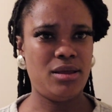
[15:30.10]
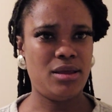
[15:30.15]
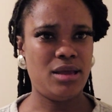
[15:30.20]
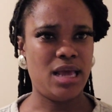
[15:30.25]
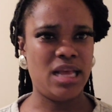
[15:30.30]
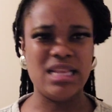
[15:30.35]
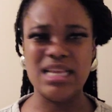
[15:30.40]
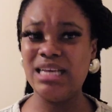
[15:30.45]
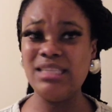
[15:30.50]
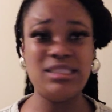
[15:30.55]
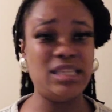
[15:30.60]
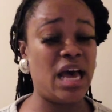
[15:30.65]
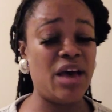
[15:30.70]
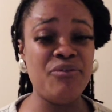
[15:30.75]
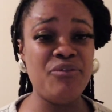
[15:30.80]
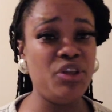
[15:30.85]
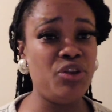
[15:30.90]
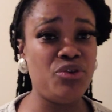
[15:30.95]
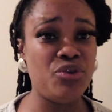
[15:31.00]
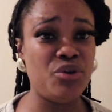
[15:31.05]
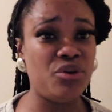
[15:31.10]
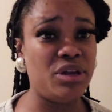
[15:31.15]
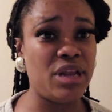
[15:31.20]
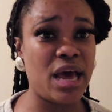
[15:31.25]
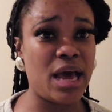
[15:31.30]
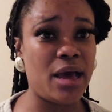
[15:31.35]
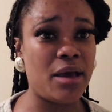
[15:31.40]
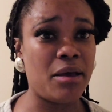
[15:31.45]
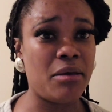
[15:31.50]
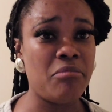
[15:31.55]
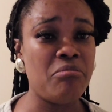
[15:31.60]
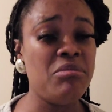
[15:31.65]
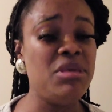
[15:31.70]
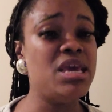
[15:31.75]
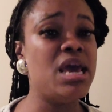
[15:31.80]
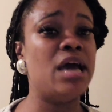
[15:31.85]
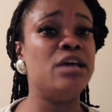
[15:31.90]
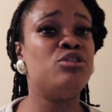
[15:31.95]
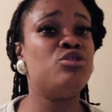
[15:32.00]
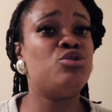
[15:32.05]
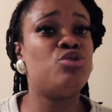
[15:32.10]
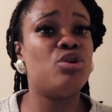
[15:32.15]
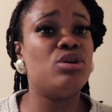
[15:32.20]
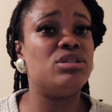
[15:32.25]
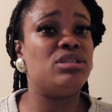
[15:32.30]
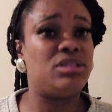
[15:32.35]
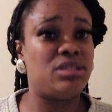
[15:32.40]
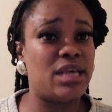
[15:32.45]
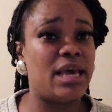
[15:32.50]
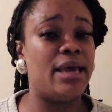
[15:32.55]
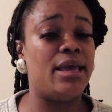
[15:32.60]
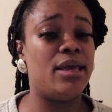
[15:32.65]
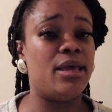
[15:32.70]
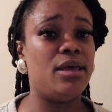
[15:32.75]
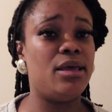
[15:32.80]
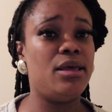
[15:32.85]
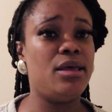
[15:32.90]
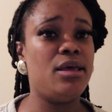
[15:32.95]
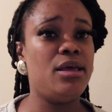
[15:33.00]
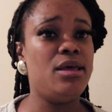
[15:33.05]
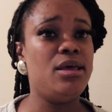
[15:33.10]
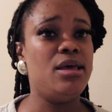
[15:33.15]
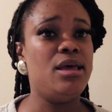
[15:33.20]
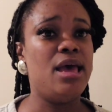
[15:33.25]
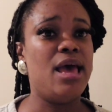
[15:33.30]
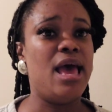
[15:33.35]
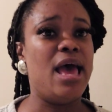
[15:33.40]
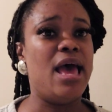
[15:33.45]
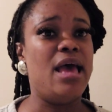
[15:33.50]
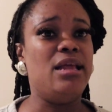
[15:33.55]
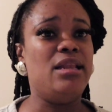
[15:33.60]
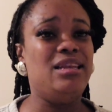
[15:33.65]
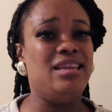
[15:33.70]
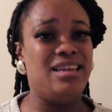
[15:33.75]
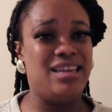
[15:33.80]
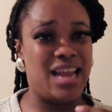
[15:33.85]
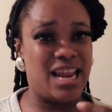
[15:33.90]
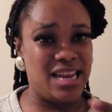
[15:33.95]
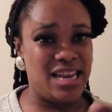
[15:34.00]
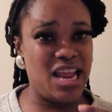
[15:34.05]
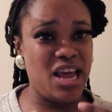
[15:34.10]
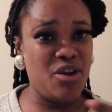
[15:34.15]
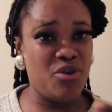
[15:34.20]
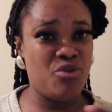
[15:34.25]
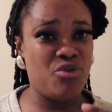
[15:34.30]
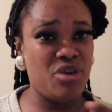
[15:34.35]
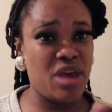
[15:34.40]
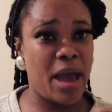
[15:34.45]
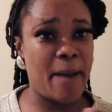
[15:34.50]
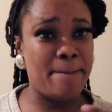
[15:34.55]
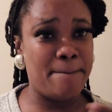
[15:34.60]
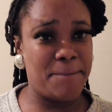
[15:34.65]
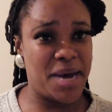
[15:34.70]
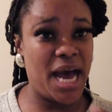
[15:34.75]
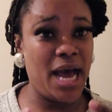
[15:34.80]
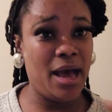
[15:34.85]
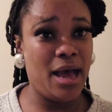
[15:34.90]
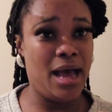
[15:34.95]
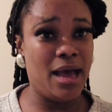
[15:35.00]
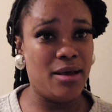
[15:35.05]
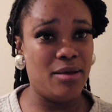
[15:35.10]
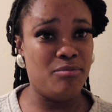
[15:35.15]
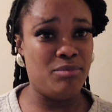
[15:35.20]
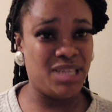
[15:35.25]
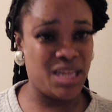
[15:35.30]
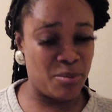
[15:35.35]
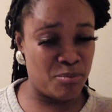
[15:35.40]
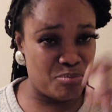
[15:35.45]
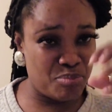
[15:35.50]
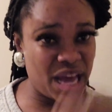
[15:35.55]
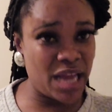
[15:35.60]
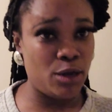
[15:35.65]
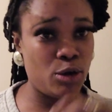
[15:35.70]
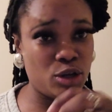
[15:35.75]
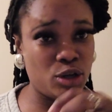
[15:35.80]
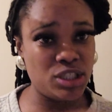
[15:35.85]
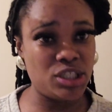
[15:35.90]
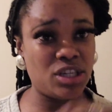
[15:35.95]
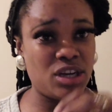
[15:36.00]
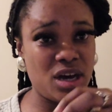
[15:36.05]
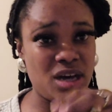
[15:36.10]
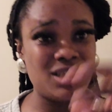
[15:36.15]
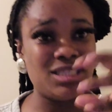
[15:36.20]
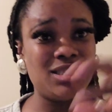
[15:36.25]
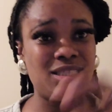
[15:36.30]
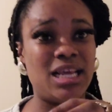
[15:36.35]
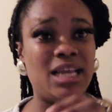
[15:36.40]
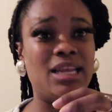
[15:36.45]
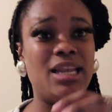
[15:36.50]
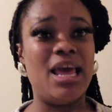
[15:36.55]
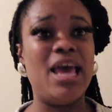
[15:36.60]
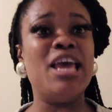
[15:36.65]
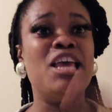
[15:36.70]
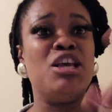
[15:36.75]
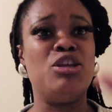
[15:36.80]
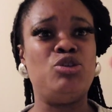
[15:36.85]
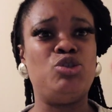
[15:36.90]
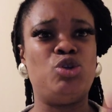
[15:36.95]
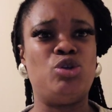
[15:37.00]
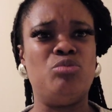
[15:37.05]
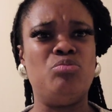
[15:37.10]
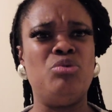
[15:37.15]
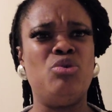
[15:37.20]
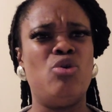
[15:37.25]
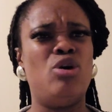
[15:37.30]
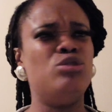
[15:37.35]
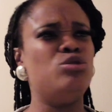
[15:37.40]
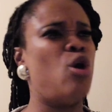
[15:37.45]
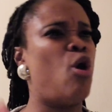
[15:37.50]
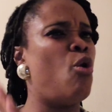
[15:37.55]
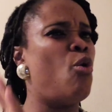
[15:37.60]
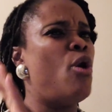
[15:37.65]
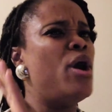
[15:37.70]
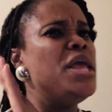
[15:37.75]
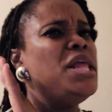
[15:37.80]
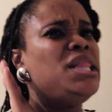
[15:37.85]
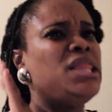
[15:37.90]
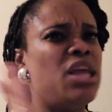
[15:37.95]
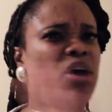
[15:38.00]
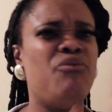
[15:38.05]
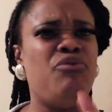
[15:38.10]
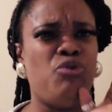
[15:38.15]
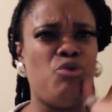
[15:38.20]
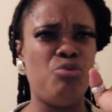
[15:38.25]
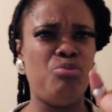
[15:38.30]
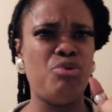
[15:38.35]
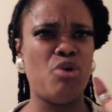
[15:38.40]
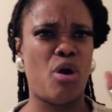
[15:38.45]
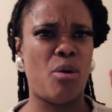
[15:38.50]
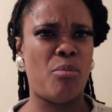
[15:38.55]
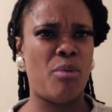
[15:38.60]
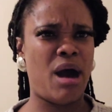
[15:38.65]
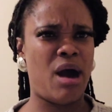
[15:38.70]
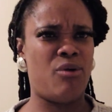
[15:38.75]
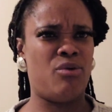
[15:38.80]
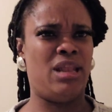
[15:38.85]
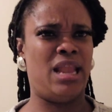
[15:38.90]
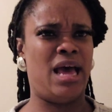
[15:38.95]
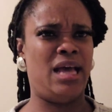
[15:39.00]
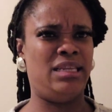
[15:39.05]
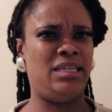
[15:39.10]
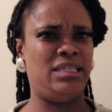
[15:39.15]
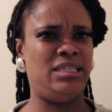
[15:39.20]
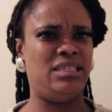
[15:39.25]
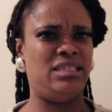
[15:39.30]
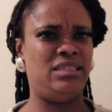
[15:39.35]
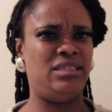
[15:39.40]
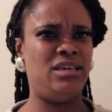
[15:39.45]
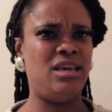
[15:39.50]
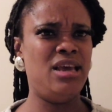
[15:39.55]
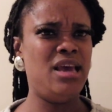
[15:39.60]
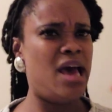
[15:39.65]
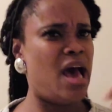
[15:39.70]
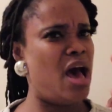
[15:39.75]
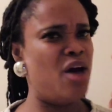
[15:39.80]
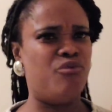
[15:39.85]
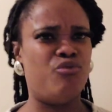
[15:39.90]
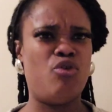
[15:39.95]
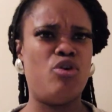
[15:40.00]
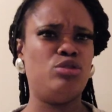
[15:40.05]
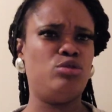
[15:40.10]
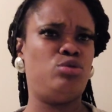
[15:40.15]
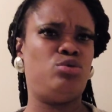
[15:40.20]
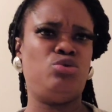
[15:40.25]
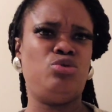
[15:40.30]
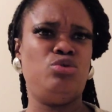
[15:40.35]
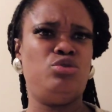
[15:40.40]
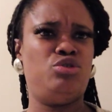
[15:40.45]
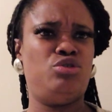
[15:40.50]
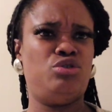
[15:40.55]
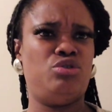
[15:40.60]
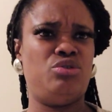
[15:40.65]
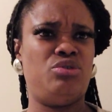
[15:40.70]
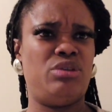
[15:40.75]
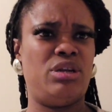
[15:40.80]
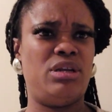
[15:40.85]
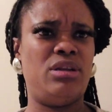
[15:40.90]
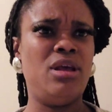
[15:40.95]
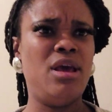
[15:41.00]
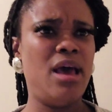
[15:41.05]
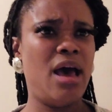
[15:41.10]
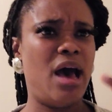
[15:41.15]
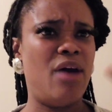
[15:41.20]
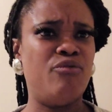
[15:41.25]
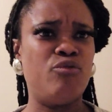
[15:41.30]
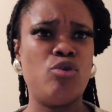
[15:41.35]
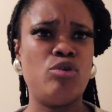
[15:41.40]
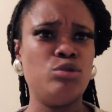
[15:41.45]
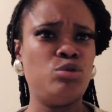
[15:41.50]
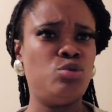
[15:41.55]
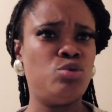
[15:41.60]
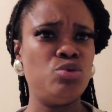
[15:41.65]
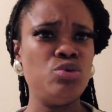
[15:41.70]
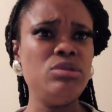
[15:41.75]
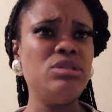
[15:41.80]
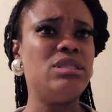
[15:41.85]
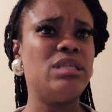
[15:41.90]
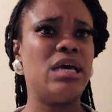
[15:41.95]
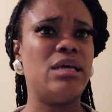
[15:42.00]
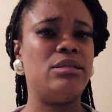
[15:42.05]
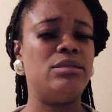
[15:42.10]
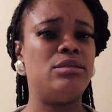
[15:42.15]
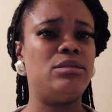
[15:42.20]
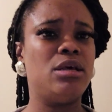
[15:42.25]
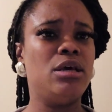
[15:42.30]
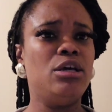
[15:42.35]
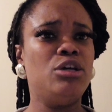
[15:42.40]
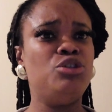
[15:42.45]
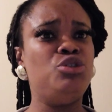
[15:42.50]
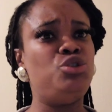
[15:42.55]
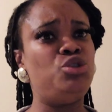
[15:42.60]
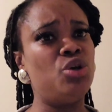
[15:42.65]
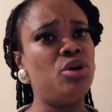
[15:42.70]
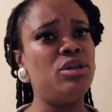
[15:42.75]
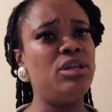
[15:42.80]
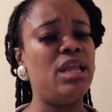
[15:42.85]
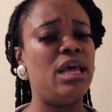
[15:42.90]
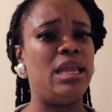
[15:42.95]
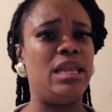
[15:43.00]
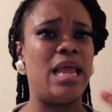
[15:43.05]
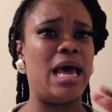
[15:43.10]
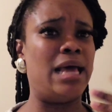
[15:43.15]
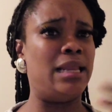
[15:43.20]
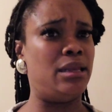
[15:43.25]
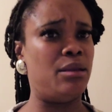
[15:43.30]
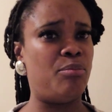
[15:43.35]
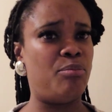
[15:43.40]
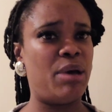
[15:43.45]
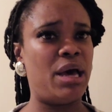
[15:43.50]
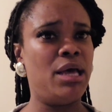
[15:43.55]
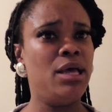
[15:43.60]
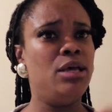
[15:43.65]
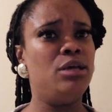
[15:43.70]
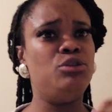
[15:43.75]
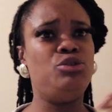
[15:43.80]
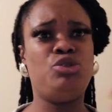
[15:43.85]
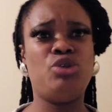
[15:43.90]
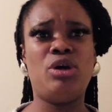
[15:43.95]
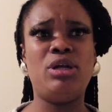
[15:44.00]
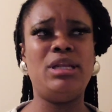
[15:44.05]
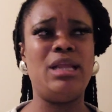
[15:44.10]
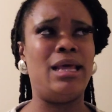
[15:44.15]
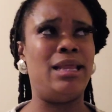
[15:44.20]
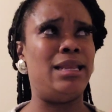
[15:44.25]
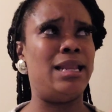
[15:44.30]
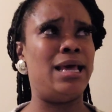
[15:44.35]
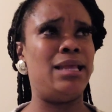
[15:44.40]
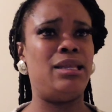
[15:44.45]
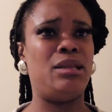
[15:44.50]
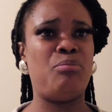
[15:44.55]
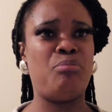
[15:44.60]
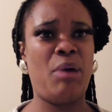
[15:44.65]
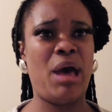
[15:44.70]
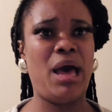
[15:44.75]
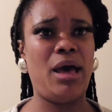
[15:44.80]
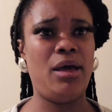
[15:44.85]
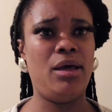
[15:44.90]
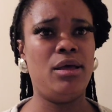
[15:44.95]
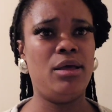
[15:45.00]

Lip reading: And yes, our video now, me, I thought, say, na Nepia ba, ne biological son, John, because I've interview be anything. I've got 2 children, I've got 2 sons, John and Adepa, John and Adepa.